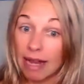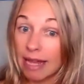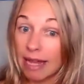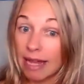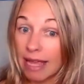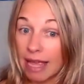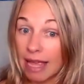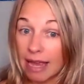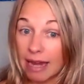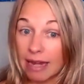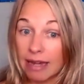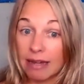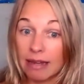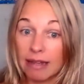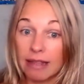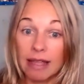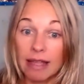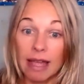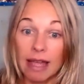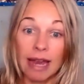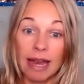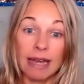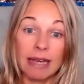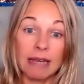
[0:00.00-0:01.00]
again,
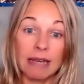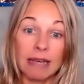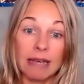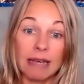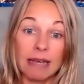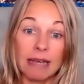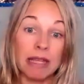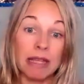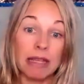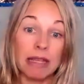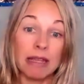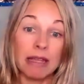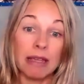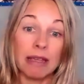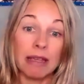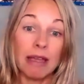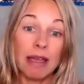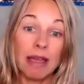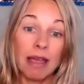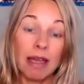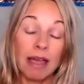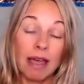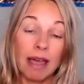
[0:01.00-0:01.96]
can be